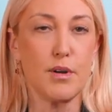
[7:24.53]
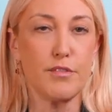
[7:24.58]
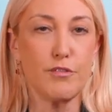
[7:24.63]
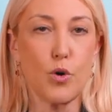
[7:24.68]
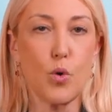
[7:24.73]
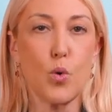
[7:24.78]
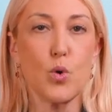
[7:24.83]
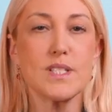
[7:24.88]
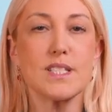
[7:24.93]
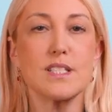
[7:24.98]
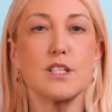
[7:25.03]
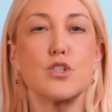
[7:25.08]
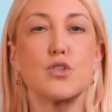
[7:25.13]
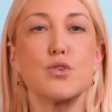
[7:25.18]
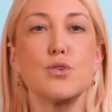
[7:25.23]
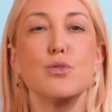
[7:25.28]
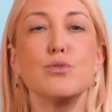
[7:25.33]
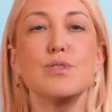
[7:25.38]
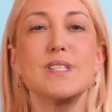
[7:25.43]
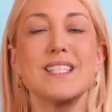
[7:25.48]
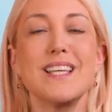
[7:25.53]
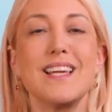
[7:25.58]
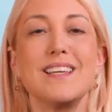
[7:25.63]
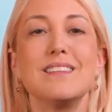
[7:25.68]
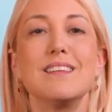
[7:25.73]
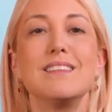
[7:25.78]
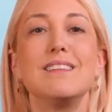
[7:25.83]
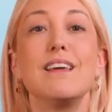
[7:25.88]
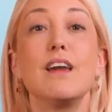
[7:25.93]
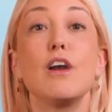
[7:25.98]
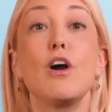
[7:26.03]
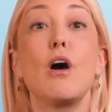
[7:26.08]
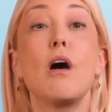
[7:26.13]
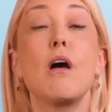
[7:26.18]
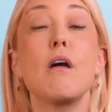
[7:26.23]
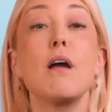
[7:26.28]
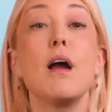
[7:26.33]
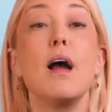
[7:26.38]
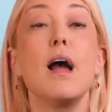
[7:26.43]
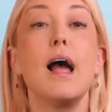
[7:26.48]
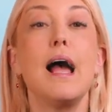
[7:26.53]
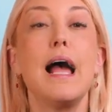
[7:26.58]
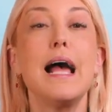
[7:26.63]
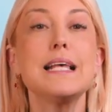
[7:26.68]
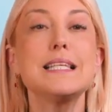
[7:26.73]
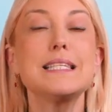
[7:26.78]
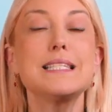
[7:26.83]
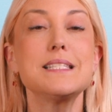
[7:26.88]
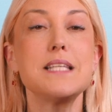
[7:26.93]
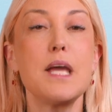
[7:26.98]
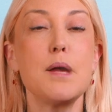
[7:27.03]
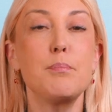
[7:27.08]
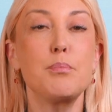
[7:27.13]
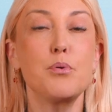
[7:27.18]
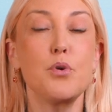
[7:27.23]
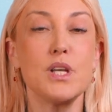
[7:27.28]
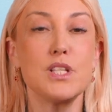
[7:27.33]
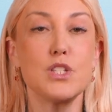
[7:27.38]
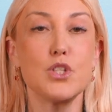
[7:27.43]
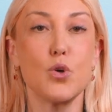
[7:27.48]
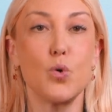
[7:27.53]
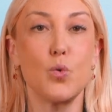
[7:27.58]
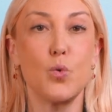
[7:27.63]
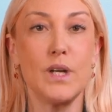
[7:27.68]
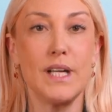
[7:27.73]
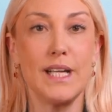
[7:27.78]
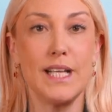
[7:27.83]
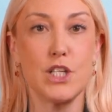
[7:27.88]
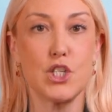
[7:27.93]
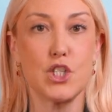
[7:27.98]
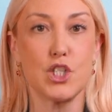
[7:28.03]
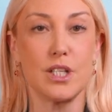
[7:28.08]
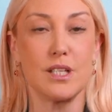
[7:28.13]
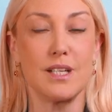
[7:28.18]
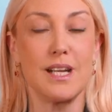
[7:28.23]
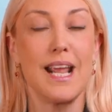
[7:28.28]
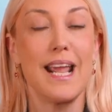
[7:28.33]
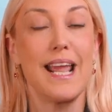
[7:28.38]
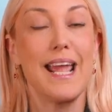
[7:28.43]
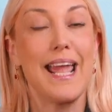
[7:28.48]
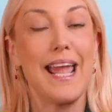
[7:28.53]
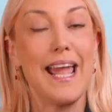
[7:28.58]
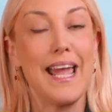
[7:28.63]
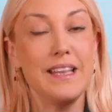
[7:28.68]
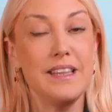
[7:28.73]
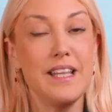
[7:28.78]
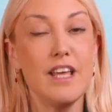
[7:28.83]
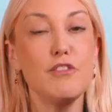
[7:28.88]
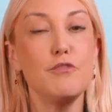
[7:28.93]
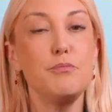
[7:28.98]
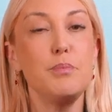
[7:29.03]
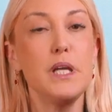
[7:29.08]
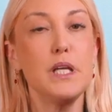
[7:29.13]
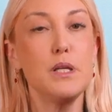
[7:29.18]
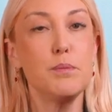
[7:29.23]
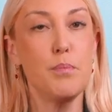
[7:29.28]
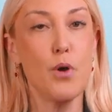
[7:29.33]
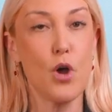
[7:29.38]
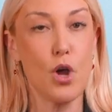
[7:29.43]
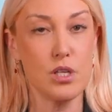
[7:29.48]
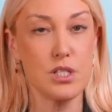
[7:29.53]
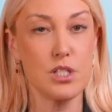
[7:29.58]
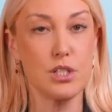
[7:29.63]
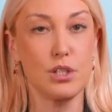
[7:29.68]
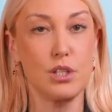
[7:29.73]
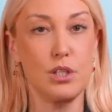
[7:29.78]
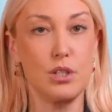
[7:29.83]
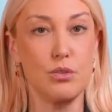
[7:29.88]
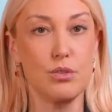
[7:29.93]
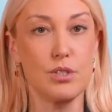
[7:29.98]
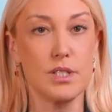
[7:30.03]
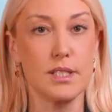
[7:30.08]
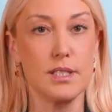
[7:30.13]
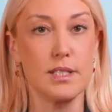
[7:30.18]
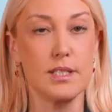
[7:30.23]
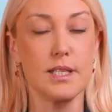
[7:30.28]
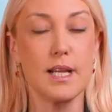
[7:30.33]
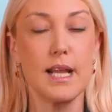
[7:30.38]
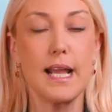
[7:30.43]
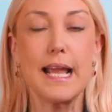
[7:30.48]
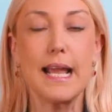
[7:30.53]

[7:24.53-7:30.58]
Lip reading: Of course, the Druze say that they are a separate religion, and they've been persecuted.